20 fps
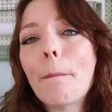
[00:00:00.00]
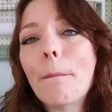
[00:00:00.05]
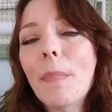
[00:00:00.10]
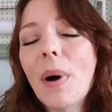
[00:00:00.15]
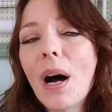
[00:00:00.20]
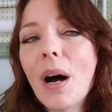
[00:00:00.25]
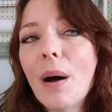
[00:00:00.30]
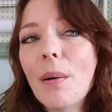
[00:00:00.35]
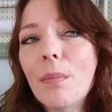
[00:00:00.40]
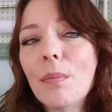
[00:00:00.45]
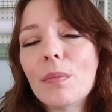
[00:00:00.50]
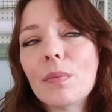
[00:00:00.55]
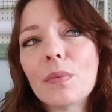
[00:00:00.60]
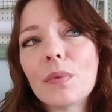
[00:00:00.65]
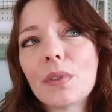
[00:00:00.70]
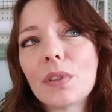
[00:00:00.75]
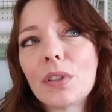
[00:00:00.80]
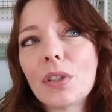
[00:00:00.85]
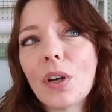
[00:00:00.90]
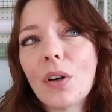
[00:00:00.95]
Um,
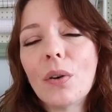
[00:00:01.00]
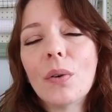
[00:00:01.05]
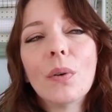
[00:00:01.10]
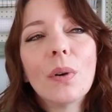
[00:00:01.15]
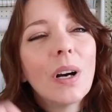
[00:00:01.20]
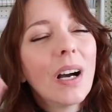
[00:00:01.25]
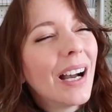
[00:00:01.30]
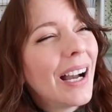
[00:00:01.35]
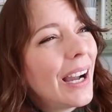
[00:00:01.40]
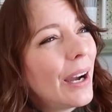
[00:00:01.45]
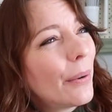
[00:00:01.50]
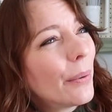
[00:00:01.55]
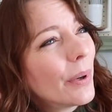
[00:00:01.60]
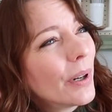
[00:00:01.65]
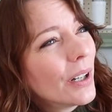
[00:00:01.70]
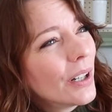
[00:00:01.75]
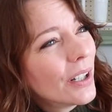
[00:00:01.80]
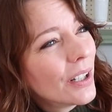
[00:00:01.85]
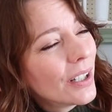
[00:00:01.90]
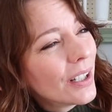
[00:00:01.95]
so
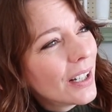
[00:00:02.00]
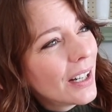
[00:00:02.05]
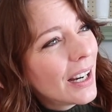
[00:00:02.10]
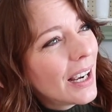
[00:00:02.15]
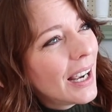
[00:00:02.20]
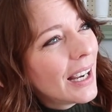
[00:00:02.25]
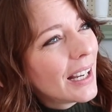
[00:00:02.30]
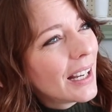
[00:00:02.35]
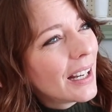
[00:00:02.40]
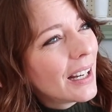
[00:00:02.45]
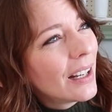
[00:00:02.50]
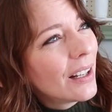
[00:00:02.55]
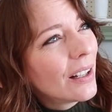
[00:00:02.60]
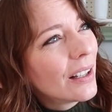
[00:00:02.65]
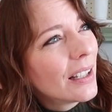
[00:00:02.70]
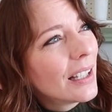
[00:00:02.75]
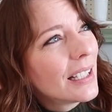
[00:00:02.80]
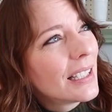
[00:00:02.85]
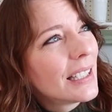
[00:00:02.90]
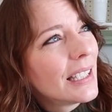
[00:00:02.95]
our, I,
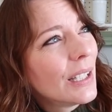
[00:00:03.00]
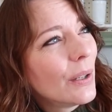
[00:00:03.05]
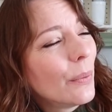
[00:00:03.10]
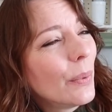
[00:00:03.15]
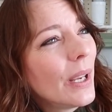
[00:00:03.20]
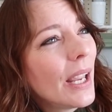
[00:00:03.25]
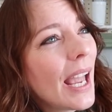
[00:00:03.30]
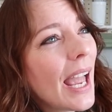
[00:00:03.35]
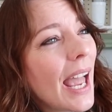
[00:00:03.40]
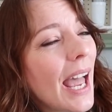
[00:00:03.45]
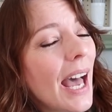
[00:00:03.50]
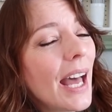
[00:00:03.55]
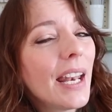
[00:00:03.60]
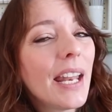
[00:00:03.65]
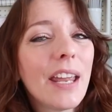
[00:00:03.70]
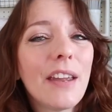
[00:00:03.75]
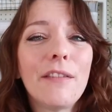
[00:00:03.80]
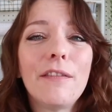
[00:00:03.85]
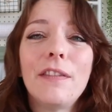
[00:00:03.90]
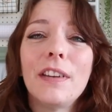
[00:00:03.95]
let's see, we had
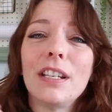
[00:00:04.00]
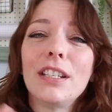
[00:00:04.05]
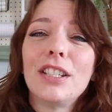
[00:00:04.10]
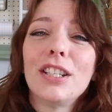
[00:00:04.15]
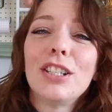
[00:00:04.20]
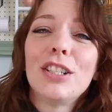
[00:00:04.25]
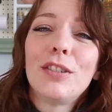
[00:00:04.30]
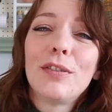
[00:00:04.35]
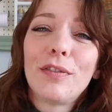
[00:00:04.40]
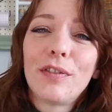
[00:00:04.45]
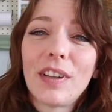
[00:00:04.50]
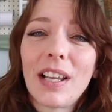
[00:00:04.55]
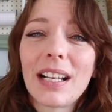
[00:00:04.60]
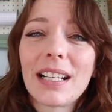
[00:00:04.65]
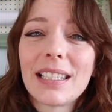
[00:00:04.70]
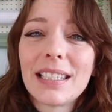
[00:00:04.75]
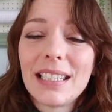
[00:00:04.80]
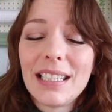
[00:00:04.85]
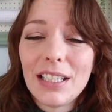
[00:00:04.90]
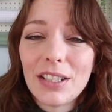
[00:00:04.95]
a vintage
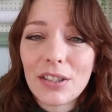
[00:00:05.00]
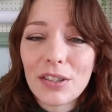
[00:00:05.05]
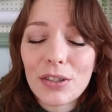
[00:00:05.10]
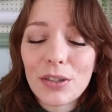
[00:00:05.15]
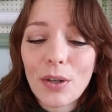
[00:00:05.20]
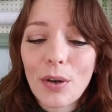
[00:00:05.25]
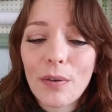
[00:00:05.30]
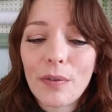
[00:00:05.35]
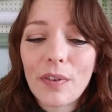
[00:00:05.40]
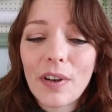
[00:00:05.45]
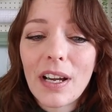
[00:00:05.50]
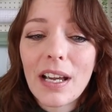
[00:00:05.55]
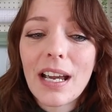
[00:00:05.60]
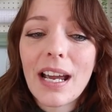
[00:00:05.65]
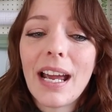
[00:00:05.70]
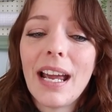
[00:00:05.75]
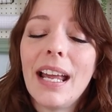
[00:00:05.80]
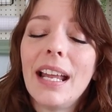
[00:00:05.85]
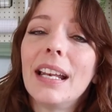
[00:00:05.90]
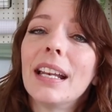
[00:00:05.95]
Flexsteel sofa,
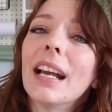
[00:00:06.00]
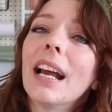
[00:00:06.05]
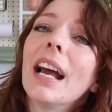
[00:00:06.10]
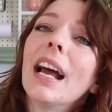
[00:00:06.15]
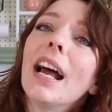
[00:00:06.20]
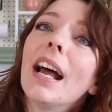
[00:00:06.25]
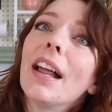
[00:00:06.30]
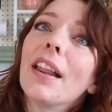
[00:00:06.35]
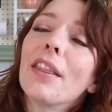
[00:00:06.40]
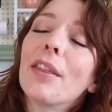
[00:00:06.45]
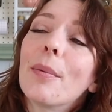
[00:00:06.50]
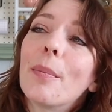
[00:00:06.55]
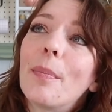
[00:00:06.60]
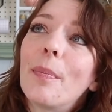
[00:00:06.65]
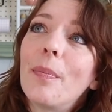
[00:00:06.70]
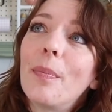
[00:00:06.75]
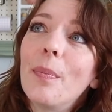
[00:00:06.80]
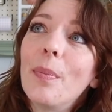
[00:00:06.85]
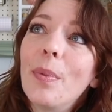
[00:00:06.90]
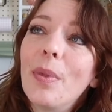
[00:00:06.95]
and the
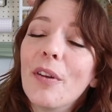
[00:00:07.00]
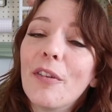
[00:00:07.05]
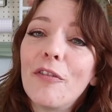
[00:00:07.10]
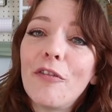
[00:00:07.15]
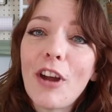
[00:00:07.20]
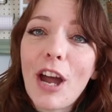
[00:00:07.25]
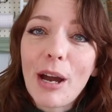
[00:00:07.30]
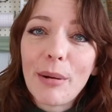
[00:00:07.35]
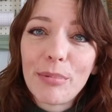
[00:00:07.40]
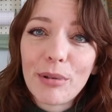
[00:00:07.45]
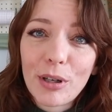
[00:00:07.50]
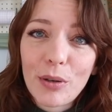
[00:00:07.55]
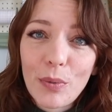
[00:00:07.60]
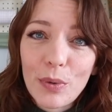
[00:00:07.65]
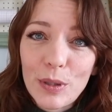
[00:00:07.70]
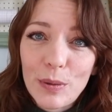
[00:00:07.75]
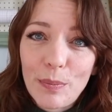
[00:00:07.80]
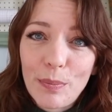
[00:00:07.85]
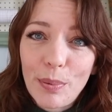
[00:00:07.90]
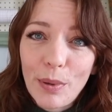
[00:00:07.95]
the fabric
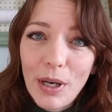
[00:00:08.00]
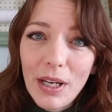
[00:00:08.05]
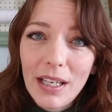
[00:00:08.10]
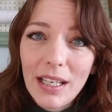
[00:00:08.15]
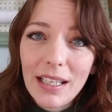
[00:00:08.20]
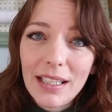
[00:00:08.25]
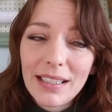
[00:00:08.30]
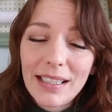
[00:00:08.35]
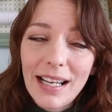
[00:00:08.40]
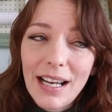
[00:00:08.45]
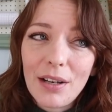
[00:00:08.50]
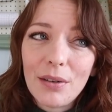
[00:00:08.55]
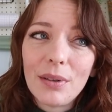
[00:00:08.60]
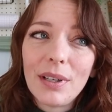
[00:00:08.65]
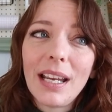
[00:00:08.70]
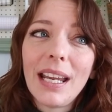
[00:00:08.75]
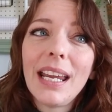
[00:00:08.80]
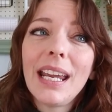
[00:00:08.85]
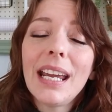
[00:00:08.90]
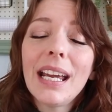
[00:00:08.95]
was breaking down,
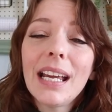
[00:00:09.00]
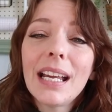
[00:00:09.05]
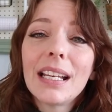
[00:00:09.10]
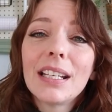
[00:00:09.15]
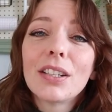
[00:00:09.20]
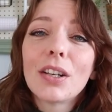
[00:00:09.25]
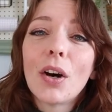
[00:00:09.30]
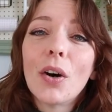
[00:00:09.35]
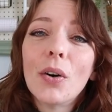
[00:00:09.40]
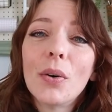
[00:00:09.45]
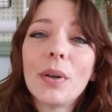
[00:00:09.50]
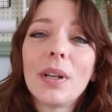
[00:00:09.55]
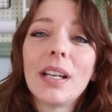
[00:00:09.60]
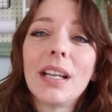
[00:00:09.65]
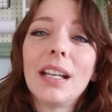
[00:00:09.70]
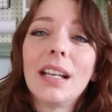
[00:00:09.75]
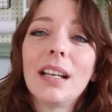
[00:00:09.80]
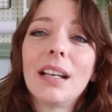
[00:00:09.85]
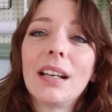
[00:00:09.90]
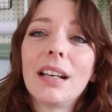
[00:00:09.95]
and
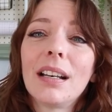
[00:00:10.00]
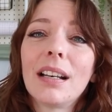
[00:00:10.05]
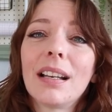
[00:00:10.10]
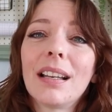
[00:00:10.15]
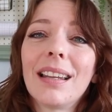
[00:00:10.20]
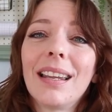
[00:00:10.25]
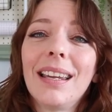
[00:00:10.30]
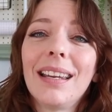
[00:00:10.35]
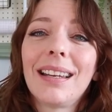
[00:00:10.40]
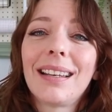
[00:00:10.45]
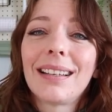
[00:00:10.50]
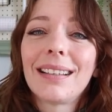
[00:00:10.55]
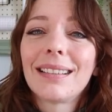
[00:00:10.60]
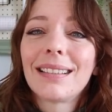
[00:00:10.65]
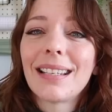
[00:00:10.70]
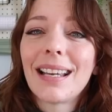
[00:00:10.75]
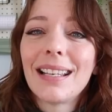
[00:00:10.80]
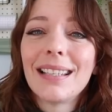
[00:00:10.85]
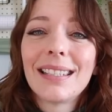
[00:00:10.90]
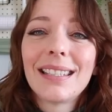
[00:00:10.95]
Odin like
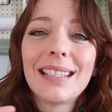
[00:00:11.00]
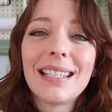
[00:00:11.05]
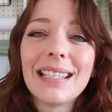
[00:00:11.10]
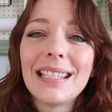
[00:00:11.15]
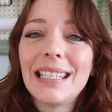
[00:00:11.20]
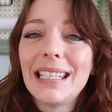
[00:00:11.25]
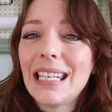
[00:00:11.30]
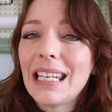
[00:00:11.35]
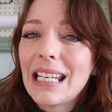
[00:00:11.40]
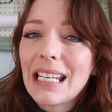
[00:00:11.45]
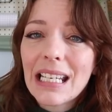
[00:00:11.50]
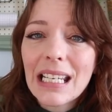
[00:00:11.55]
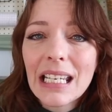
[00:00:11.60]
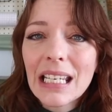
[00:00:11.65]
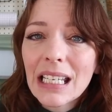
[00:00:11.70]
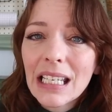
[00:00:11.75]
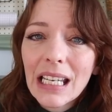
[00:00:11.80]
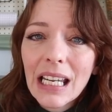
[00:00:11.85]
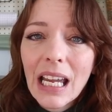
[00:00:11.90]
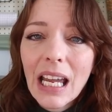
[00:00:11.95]
tends to dig